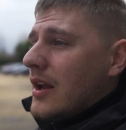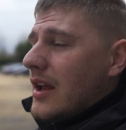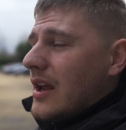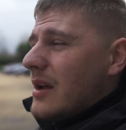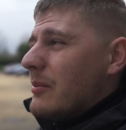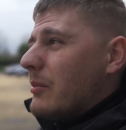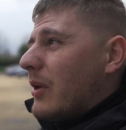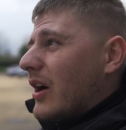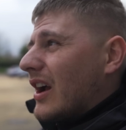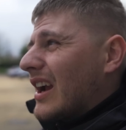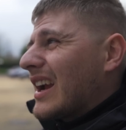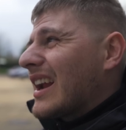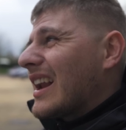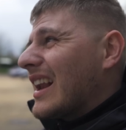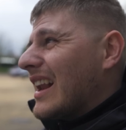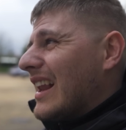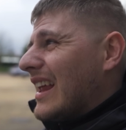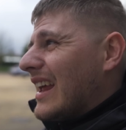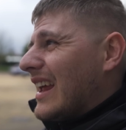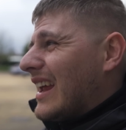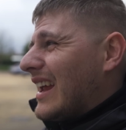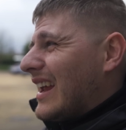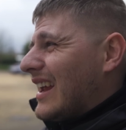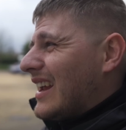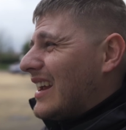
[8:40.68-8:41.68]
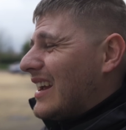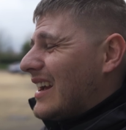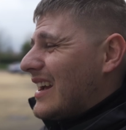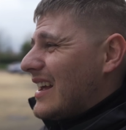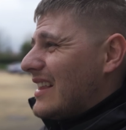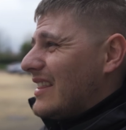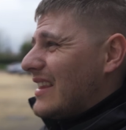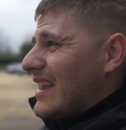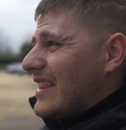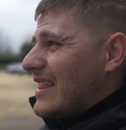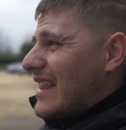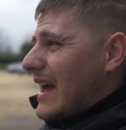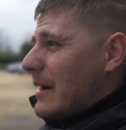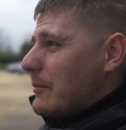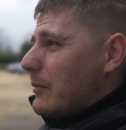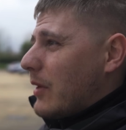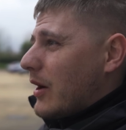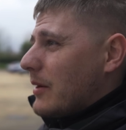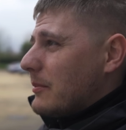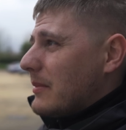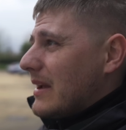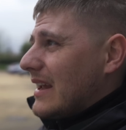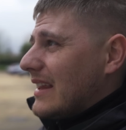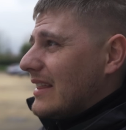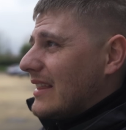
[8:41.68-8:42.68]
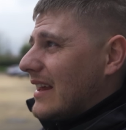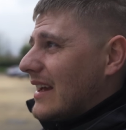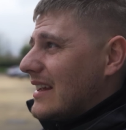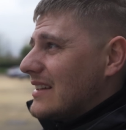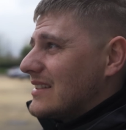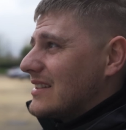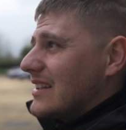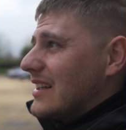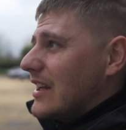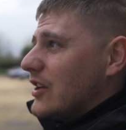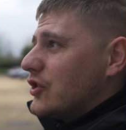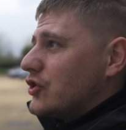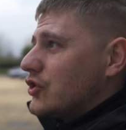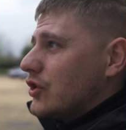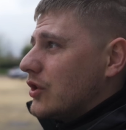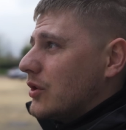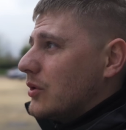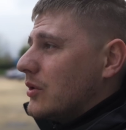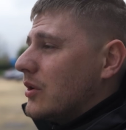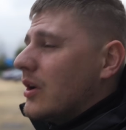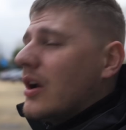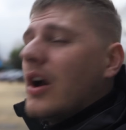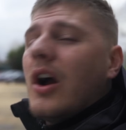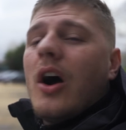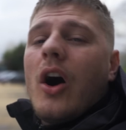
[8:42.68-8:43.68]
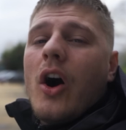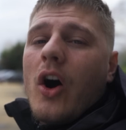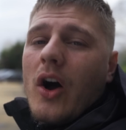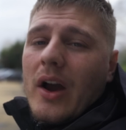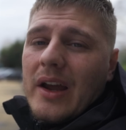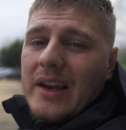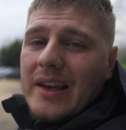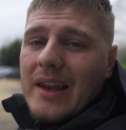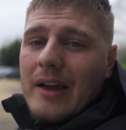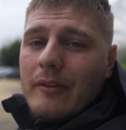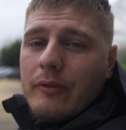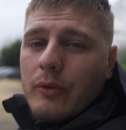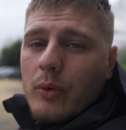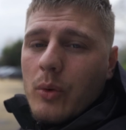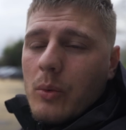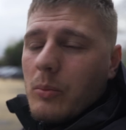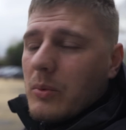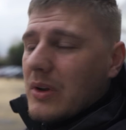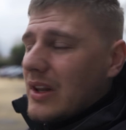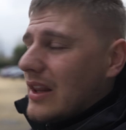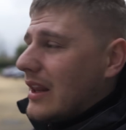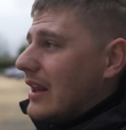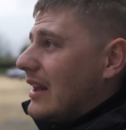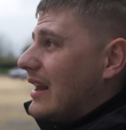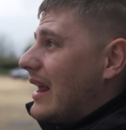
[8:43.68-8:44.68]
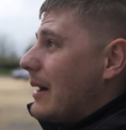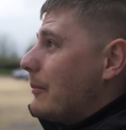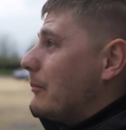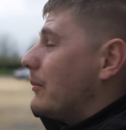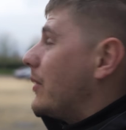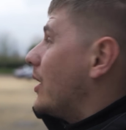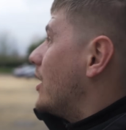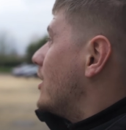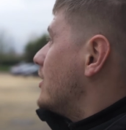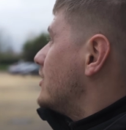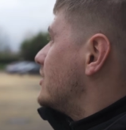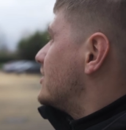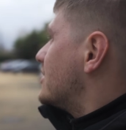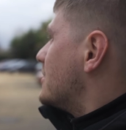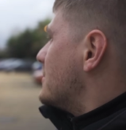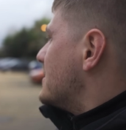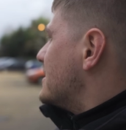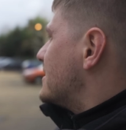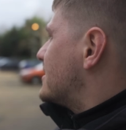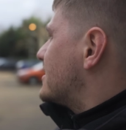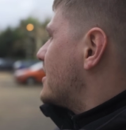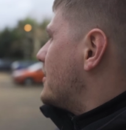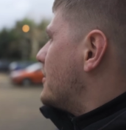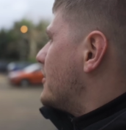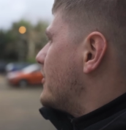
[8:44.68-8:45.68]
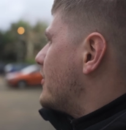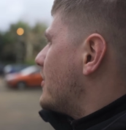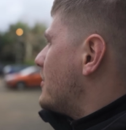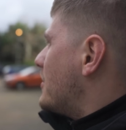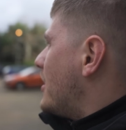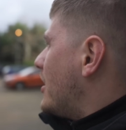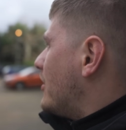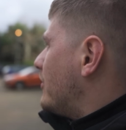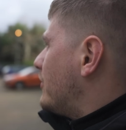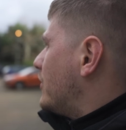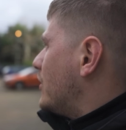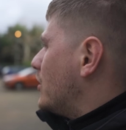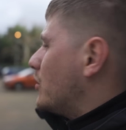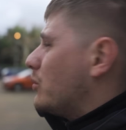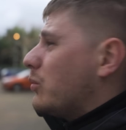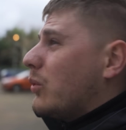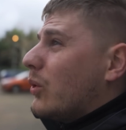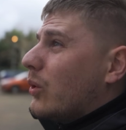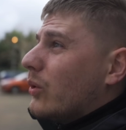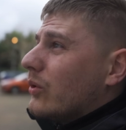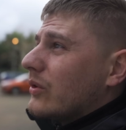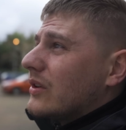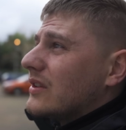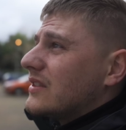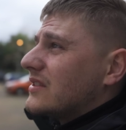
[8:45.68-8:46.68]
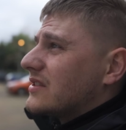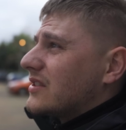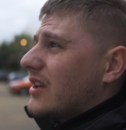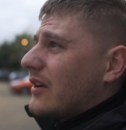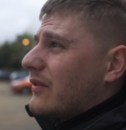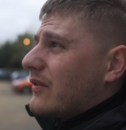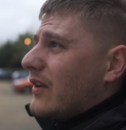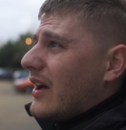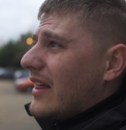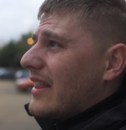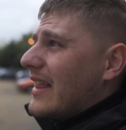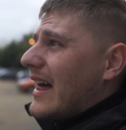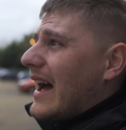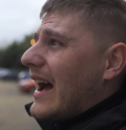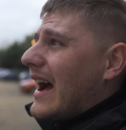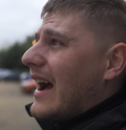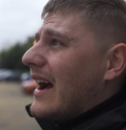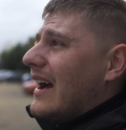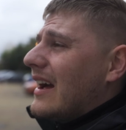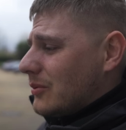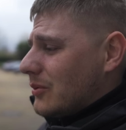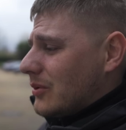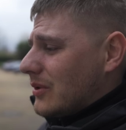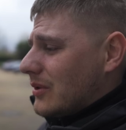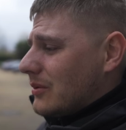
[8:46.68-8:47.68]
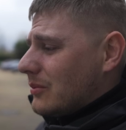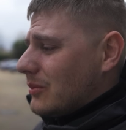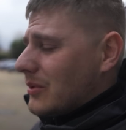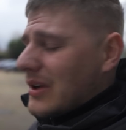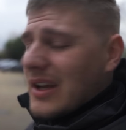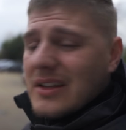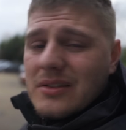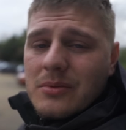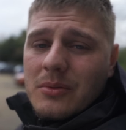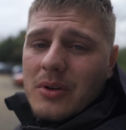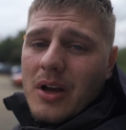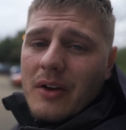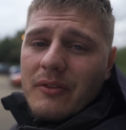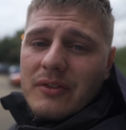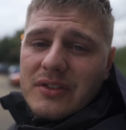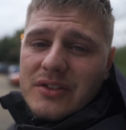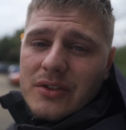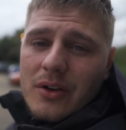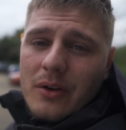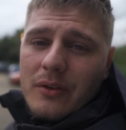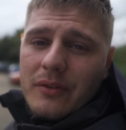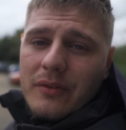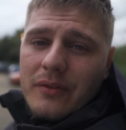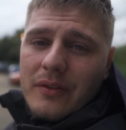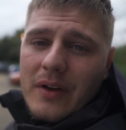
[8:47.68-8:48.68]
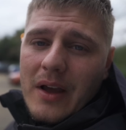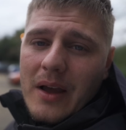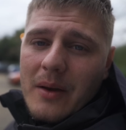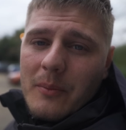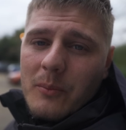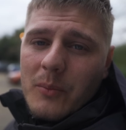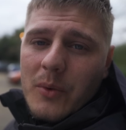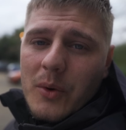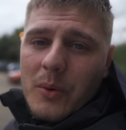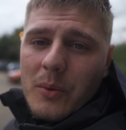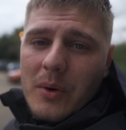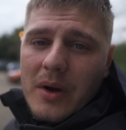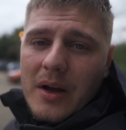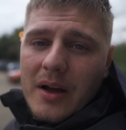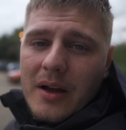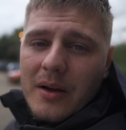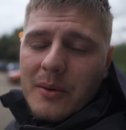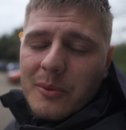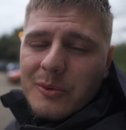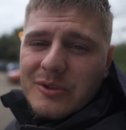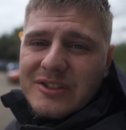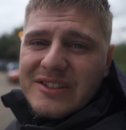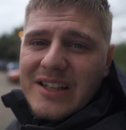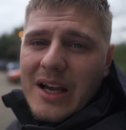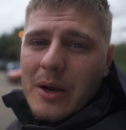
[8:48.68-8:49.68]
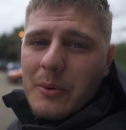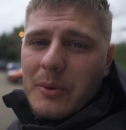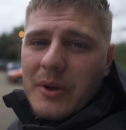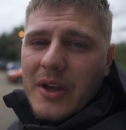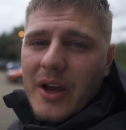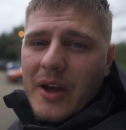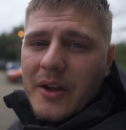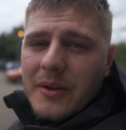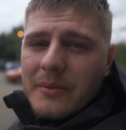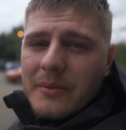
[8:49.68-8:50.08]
It might clear, and then that might mean that it's an issue high level on one of the lampposts. I mean, some of them are full of water and stuff like that. We'll get some covers off and we'll see how we go.